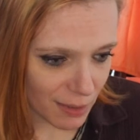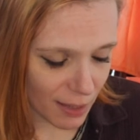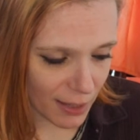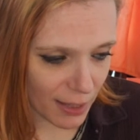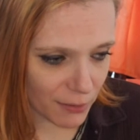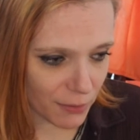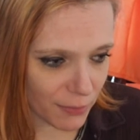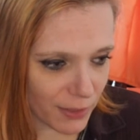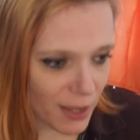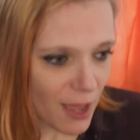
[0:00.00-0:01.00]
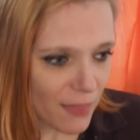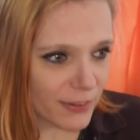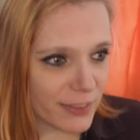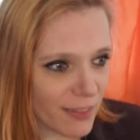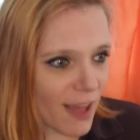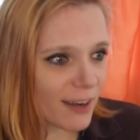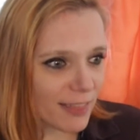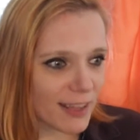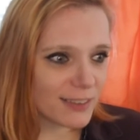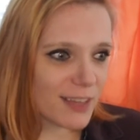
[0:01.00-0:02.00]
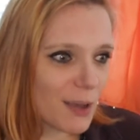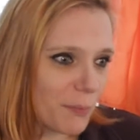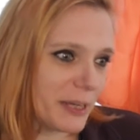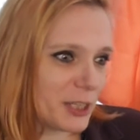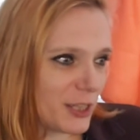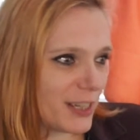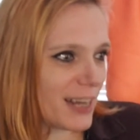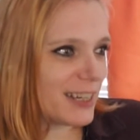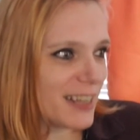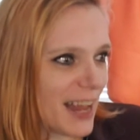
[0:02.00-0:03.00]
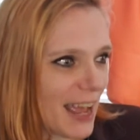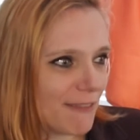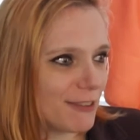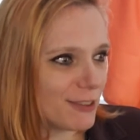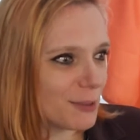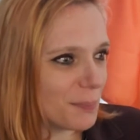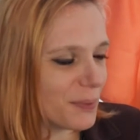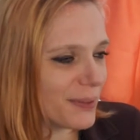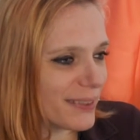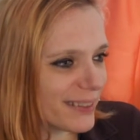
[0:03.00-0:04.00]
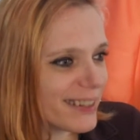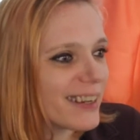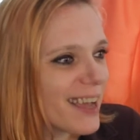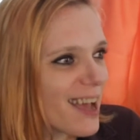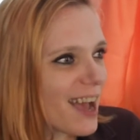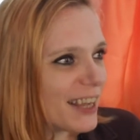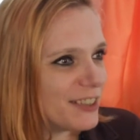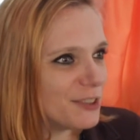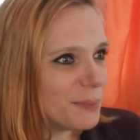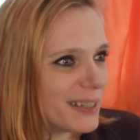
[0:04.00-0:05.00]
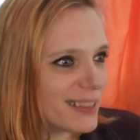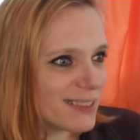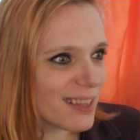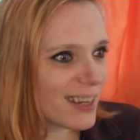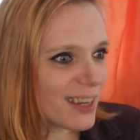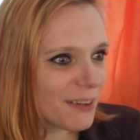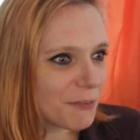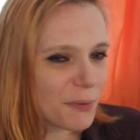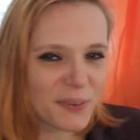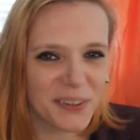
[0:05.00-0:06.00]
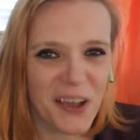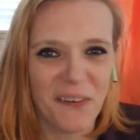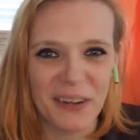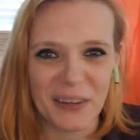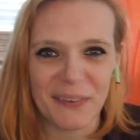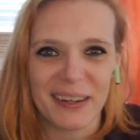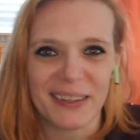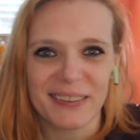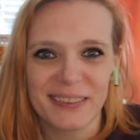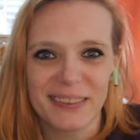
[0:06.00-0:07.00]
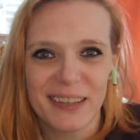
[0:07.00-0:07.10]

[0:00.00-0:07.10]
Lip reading: I don't know, there's a lot of things I wish that I didn't have to support that I do because I can't afford to go anywhere else.